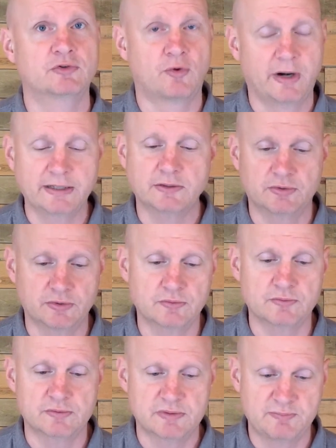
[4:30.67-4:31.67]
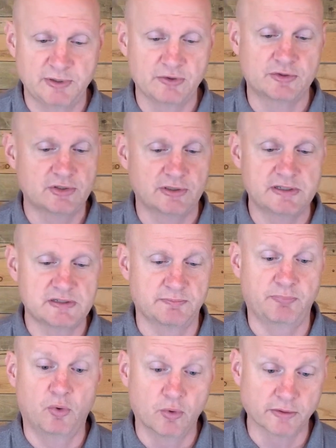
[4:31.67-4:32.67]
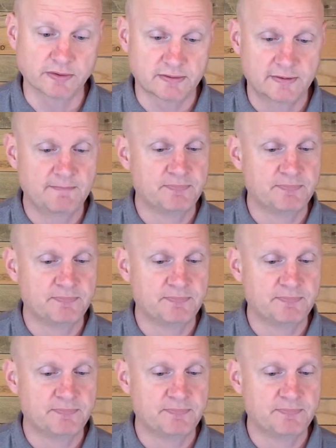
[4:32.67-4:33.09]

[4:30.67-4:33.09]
trying to spiritually support.